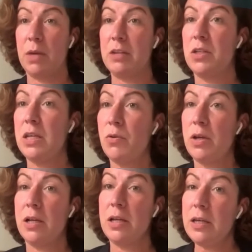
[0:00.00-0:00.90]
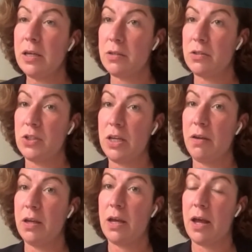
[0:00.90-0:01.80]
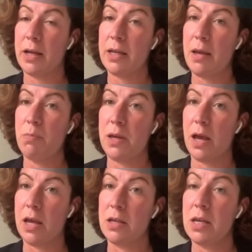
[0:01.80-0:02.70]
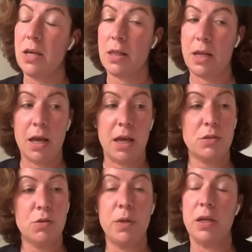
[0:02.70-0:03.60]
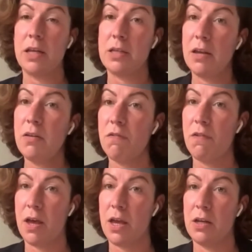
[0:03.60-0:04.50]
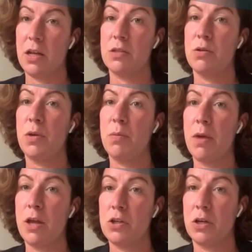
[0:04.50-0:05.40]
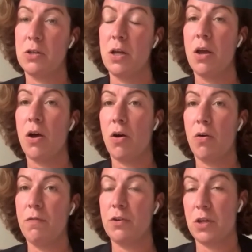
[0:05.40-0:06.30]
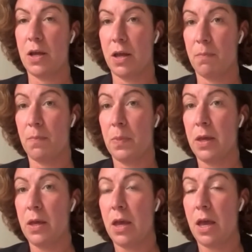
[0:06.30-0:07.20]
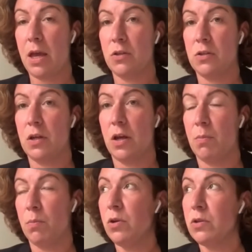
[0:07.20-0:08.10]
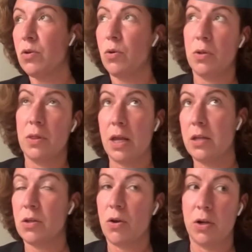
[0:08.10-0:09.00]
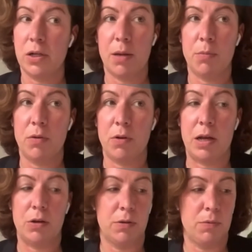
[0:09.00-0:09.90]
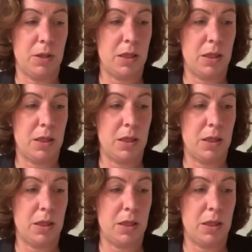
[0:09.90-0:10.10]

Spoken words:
material ESG KPIs that has to be identified and has to be measured over time. And so that is all coming along